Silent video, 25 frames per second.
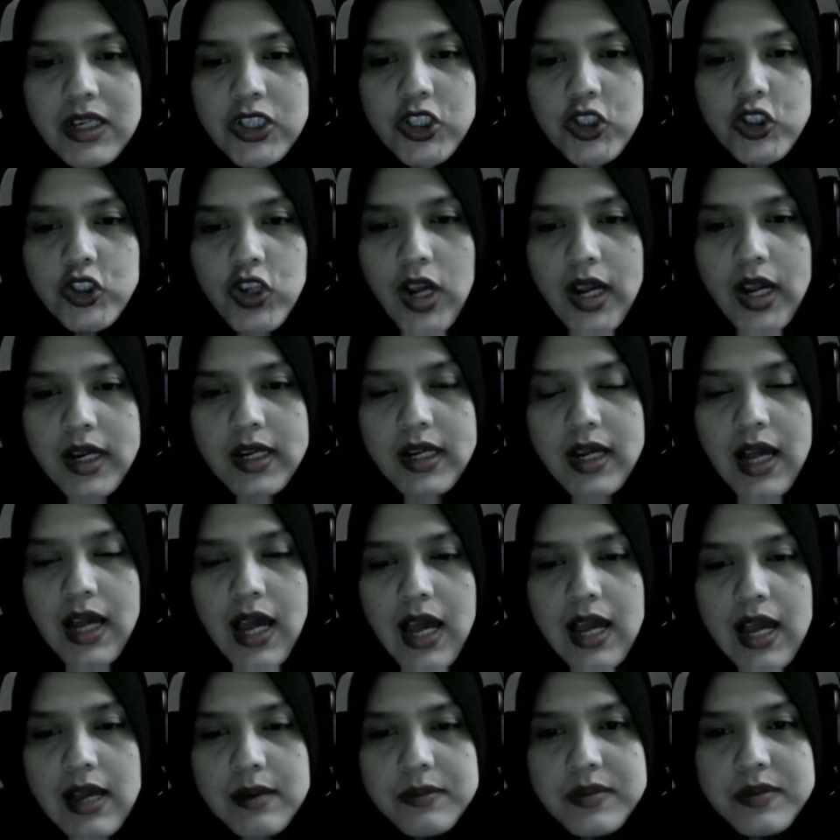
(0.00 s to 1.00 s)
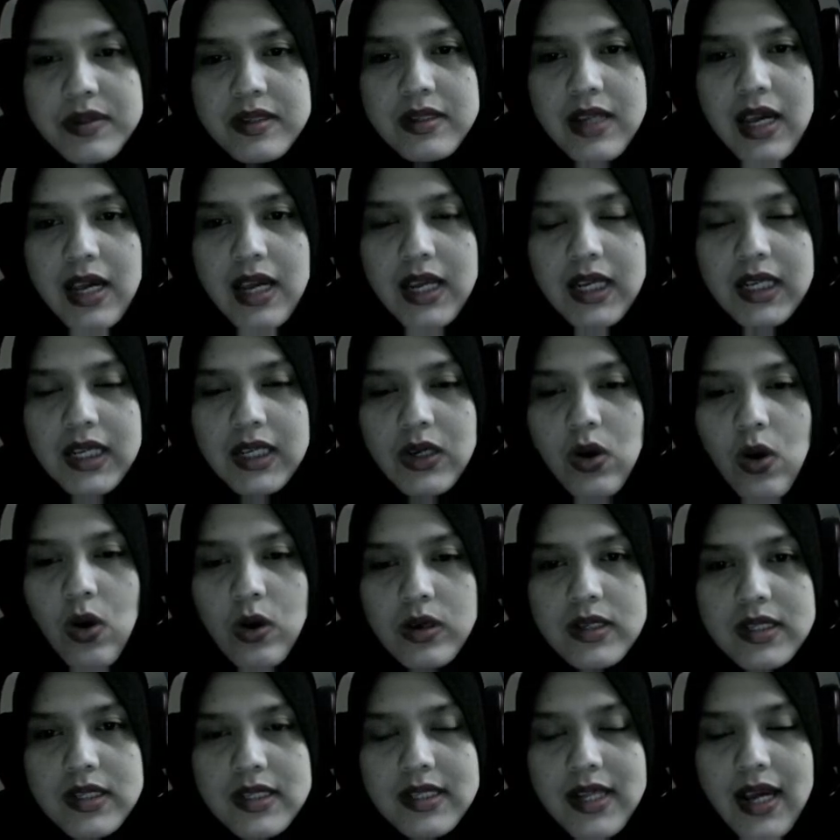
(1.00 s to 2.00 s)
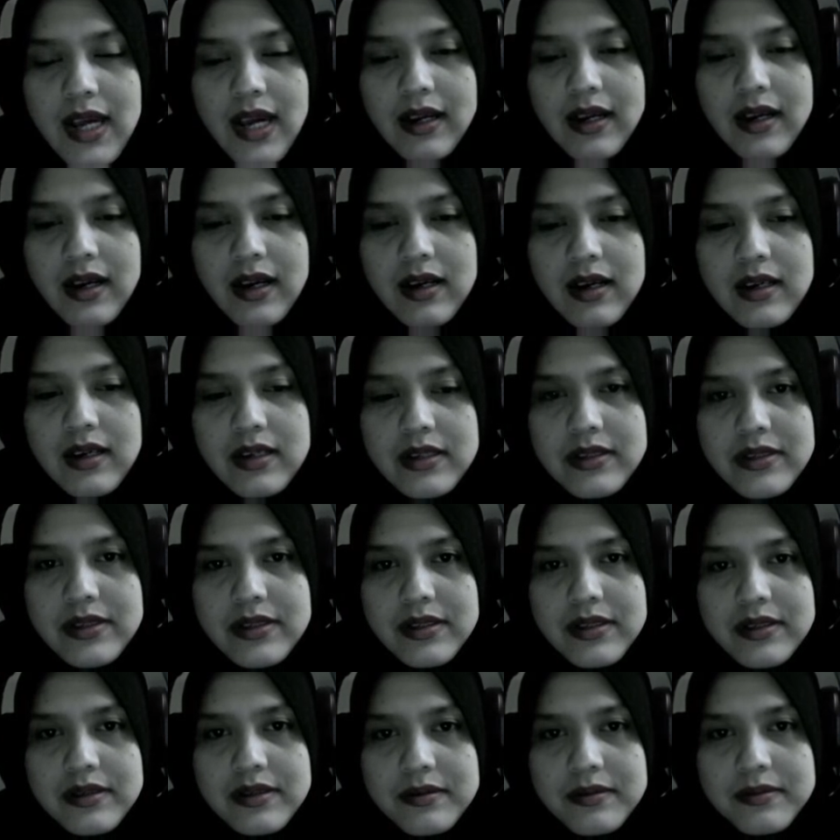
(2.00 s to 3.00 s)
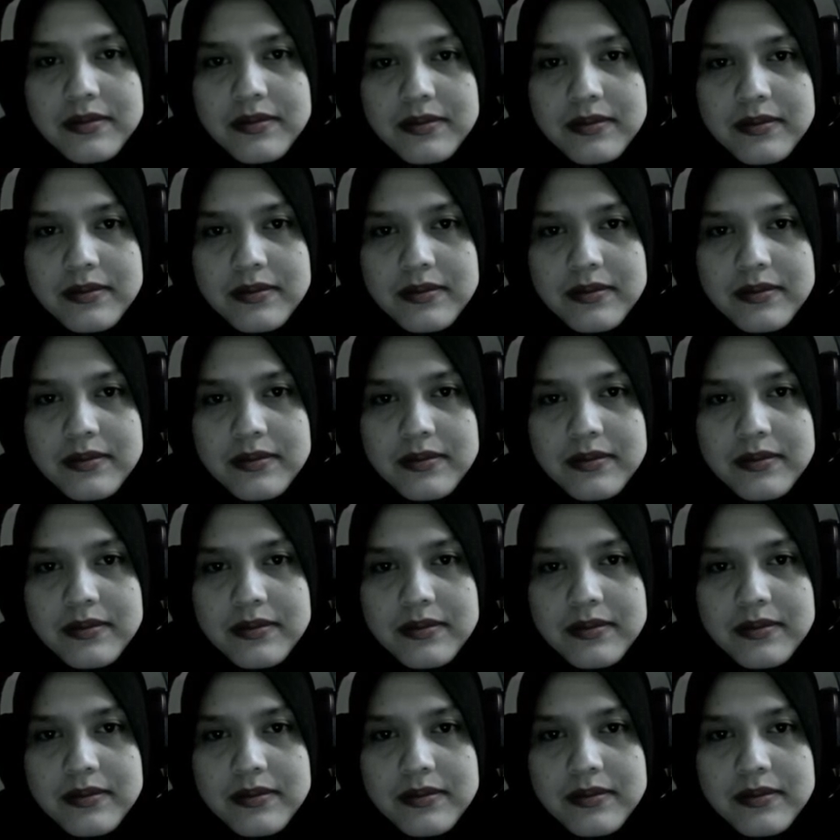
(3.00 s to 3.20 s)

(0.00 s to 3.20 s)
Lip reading: Share the Apps, and Contact Us.